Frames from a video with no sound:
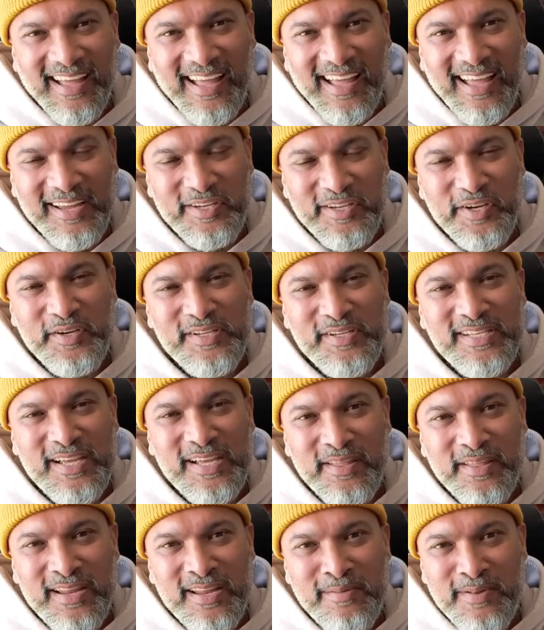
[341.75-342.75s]
it turns
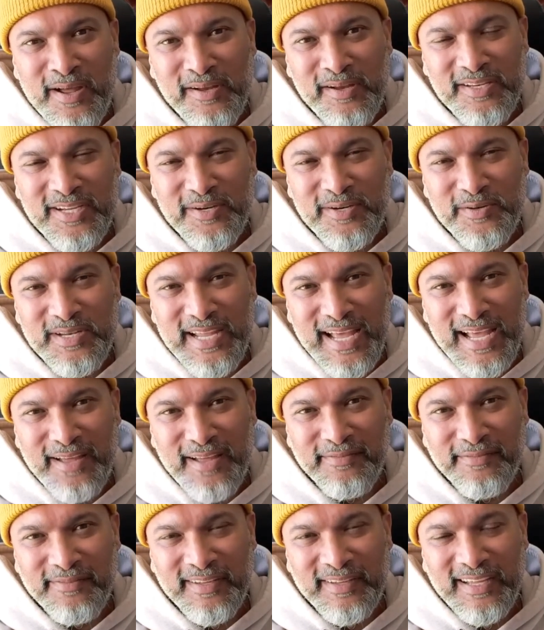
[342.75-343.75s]
out that I'm not tone
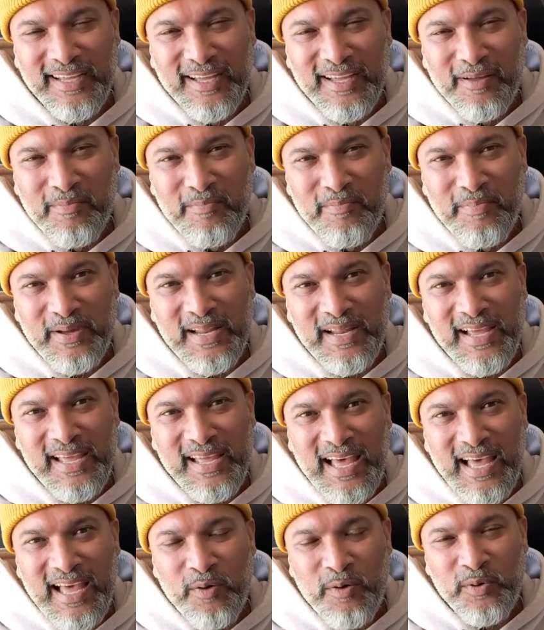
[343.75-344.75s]
deaf, but
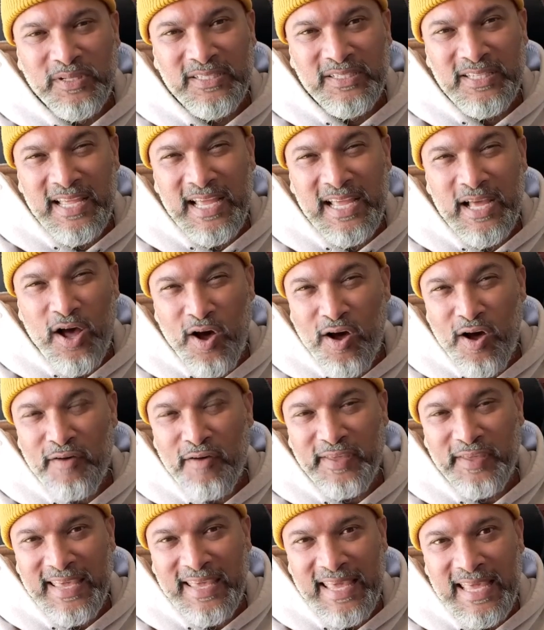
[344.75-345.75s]
I would sing
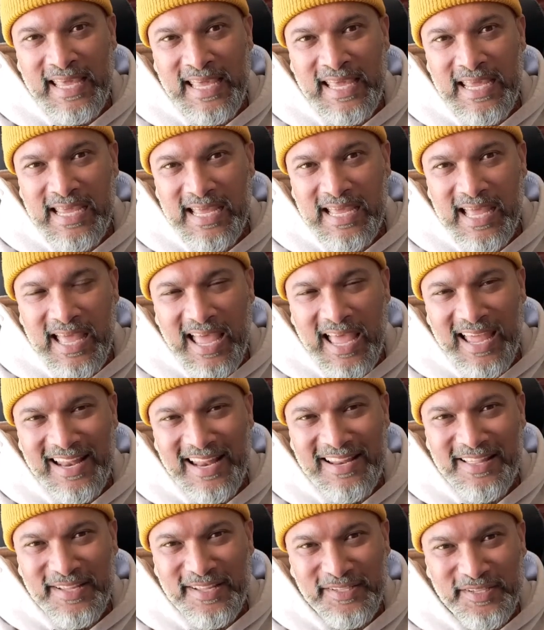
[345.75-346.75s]
off key. And
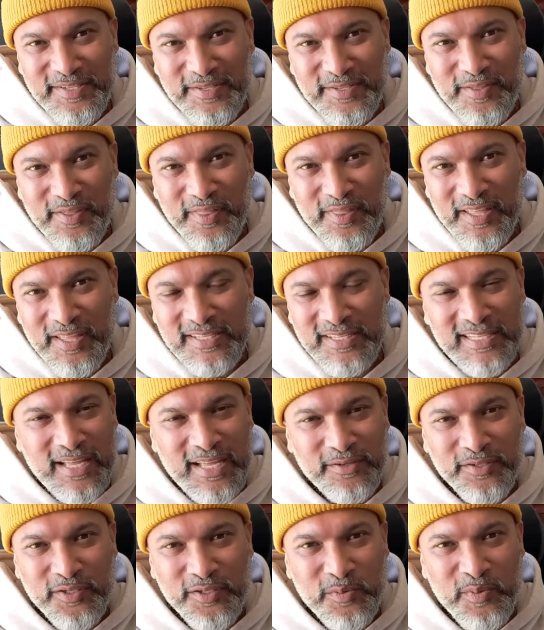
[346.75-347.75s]
this is
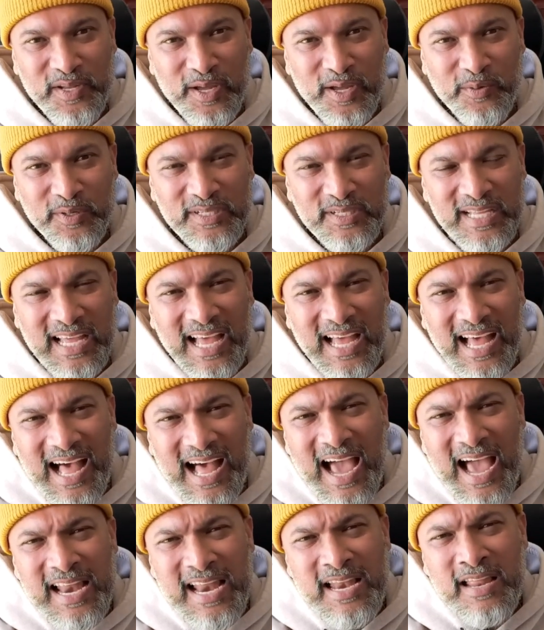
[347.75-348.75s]
how stupid I was.
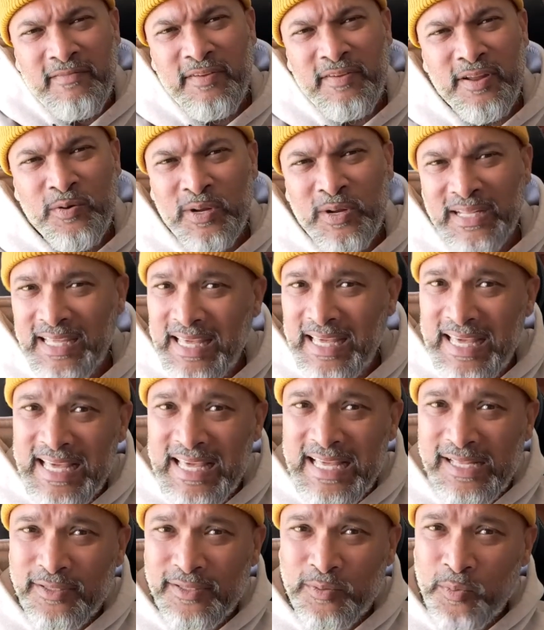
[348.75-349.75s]
I didn't even know what
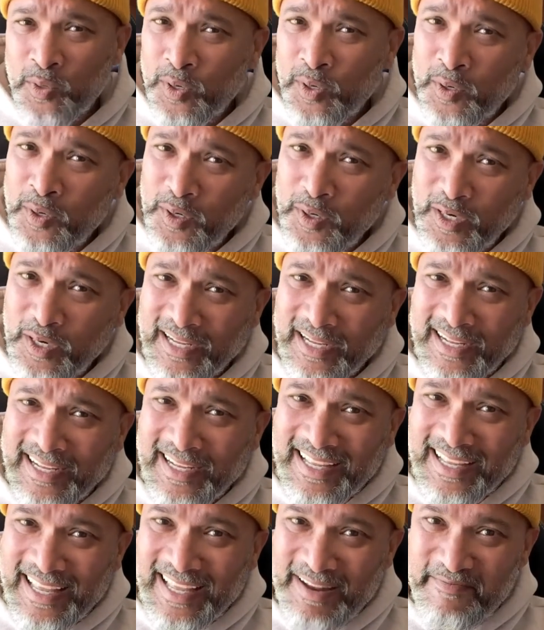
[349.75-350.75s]
keys were
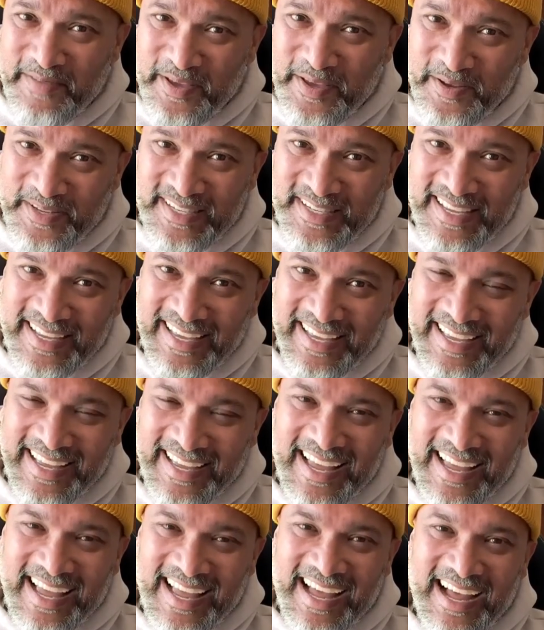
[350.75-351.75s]
in music
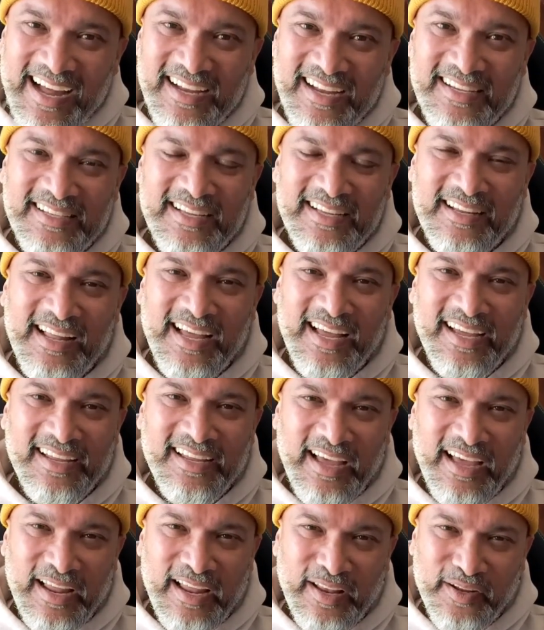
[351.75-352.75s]
until I
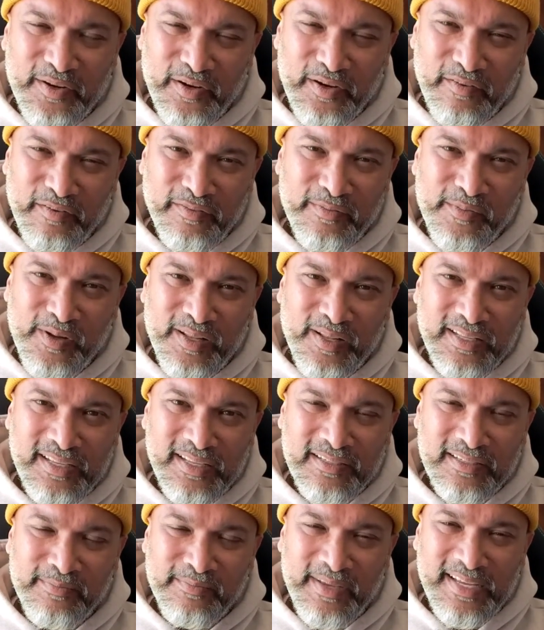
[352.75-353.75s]
learned from all
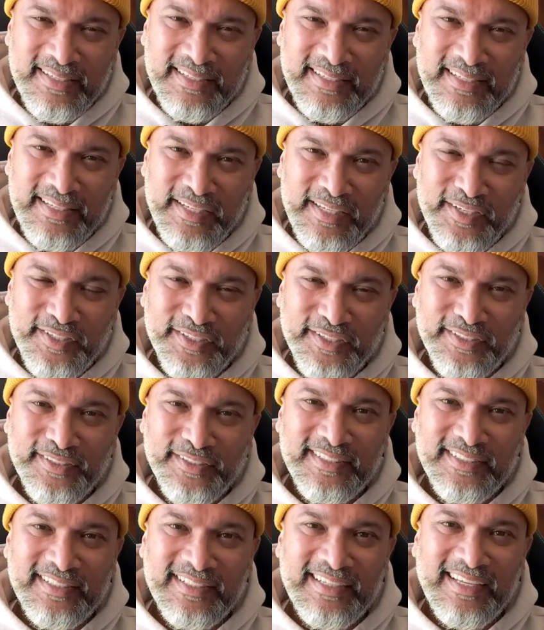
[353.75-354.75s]
these amazing
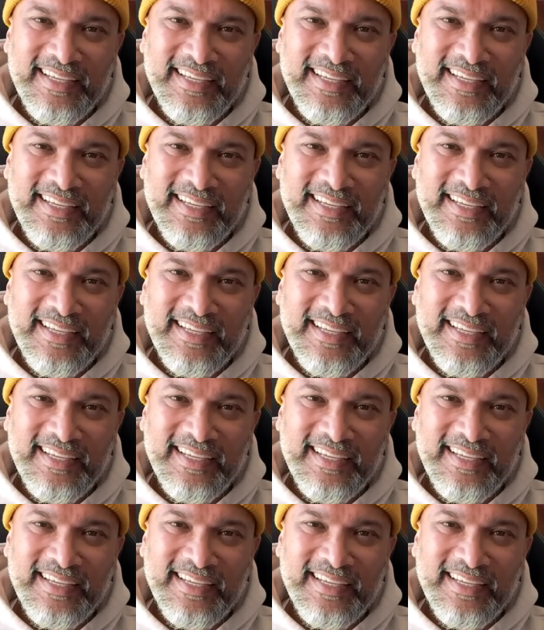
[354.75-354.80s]
teachers.